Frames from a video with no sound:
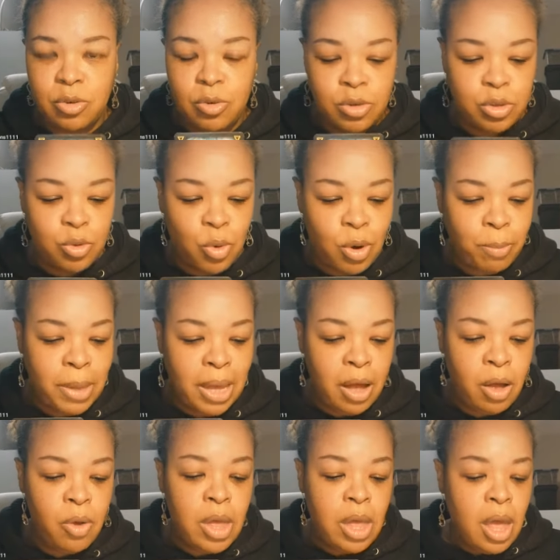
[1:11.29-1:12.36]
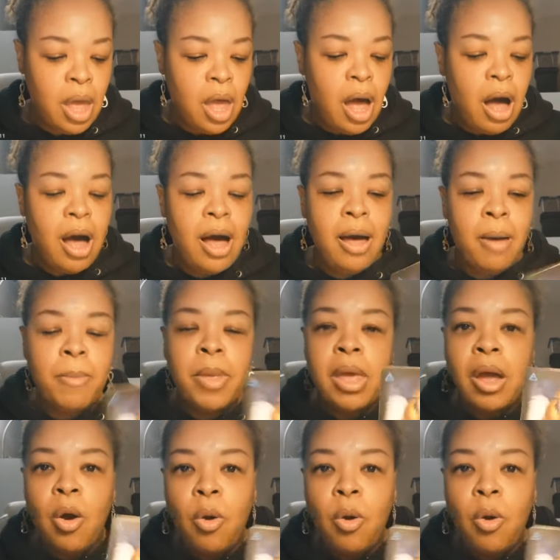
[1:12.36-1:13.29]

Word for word: or Scorpio, um,